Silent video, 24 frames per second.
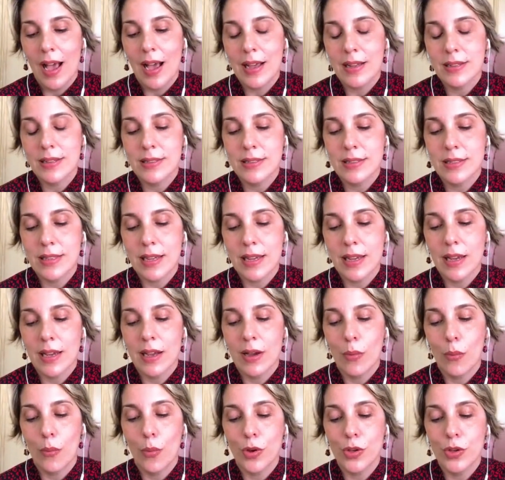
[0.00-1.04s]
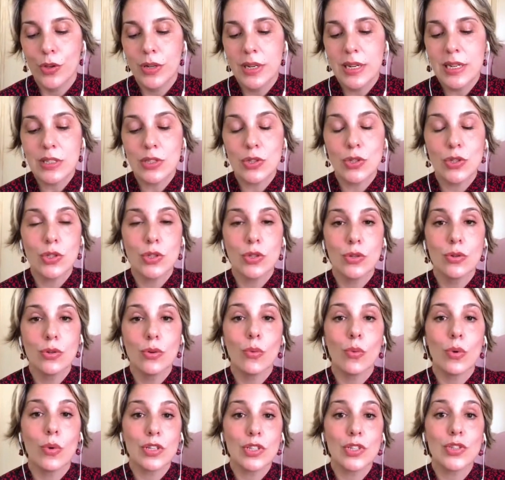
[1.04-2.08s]
And what you needed to
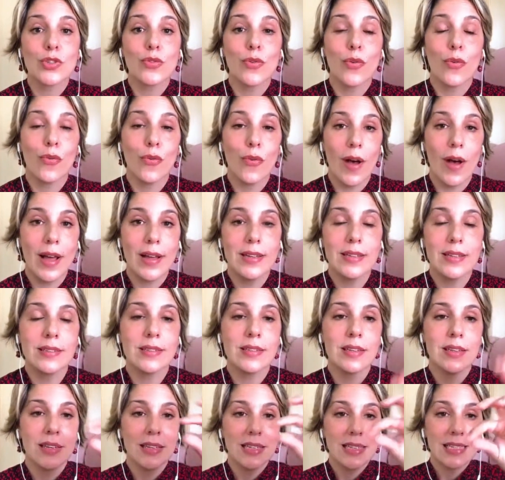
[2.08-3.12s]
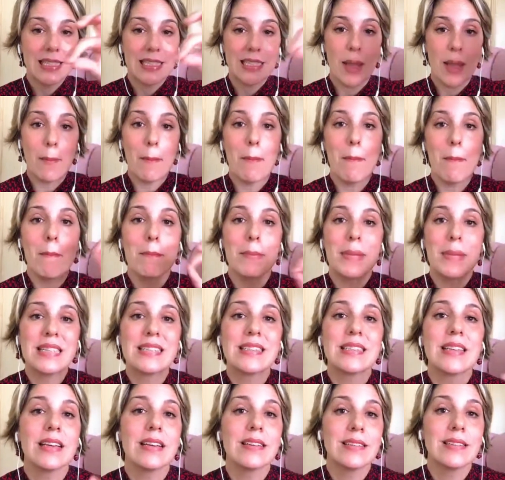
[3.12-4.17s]
do was to find some
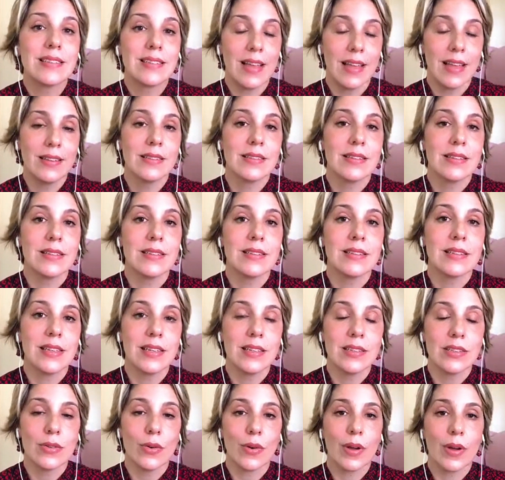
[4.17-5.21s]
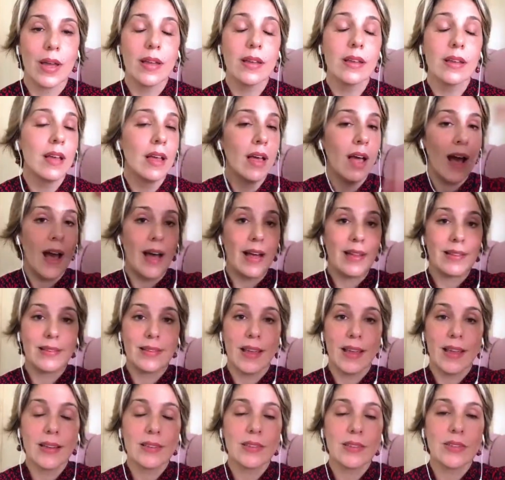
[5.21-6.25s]
missing sentences, okay? A
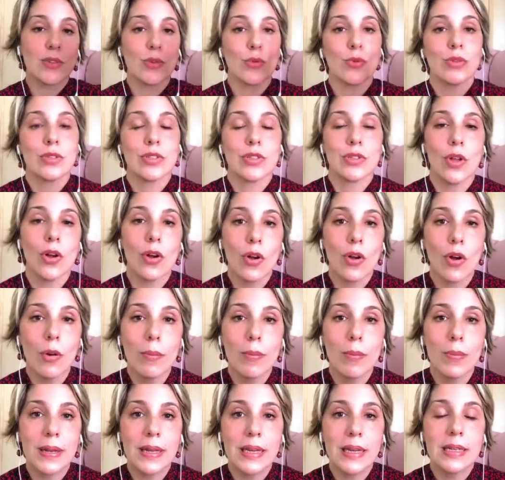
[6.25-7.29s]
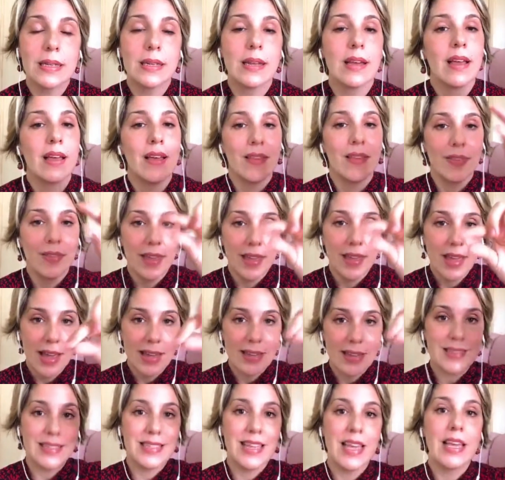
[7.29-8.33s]
text was not complete. They
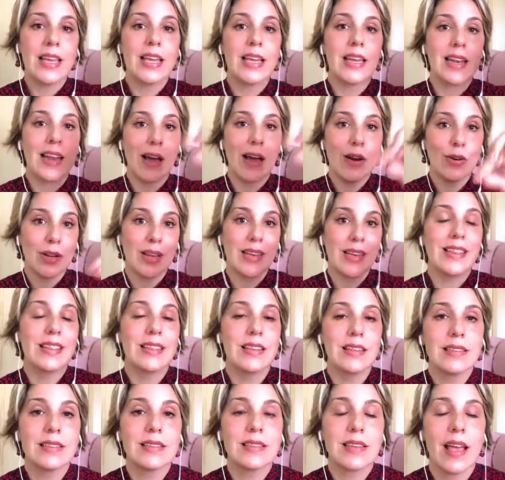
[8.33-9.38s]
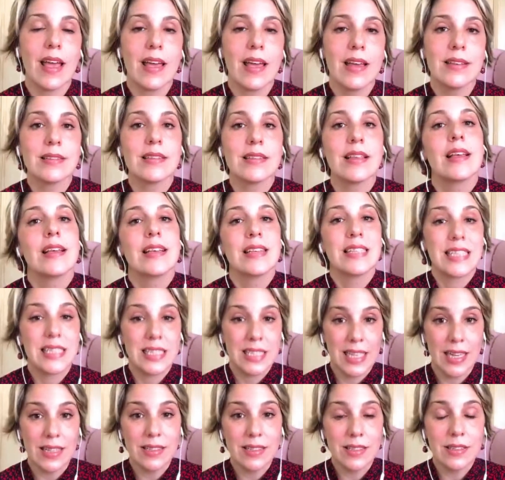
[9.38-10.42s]
had taken out, in this case,
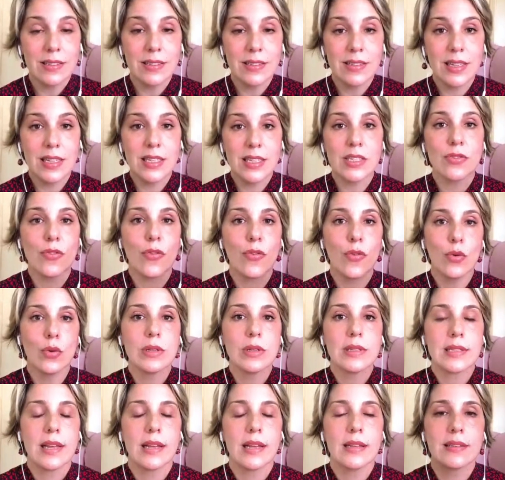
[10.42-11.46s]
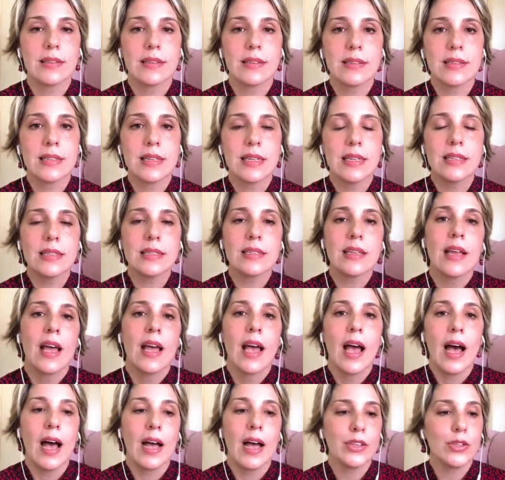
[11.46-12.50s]
sentences, full sentences,
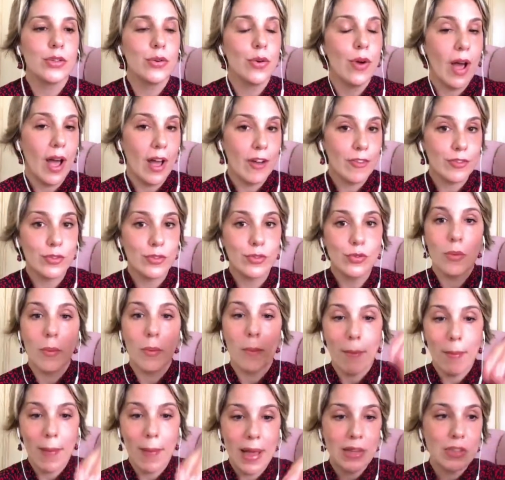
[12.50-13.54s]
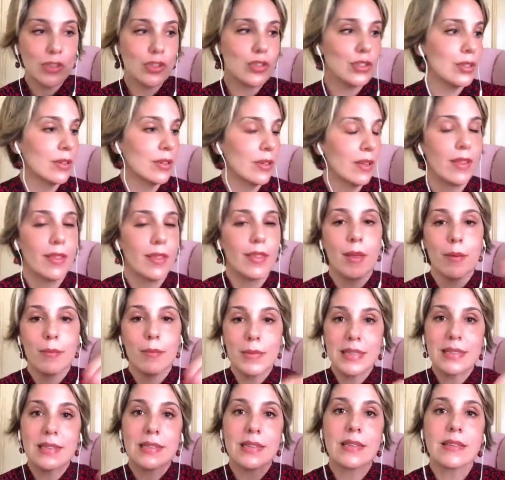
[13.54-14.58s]
and you have to match the
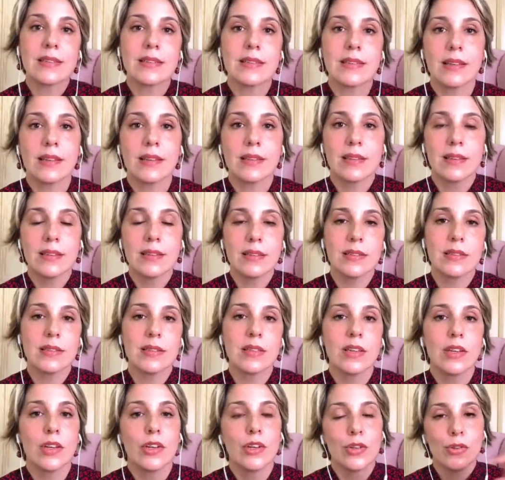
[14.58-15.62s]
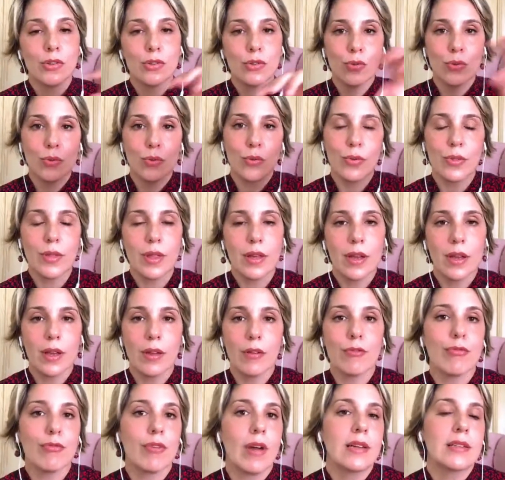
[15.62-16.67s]
missing sentence to
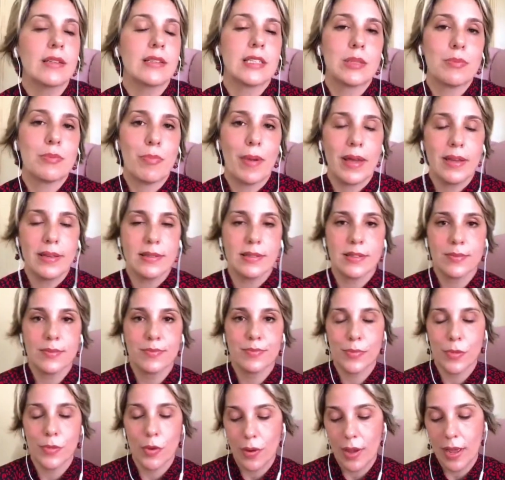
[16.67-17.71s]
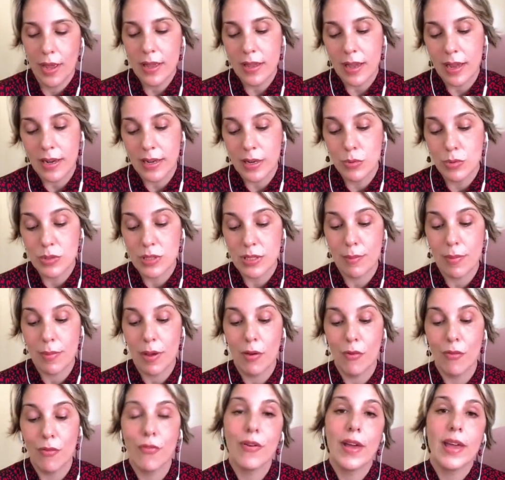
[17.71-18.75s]
the right space, okay? And it was
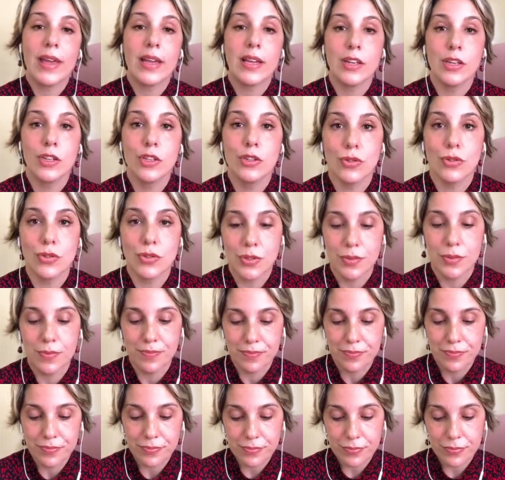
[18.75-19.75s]
about fake news.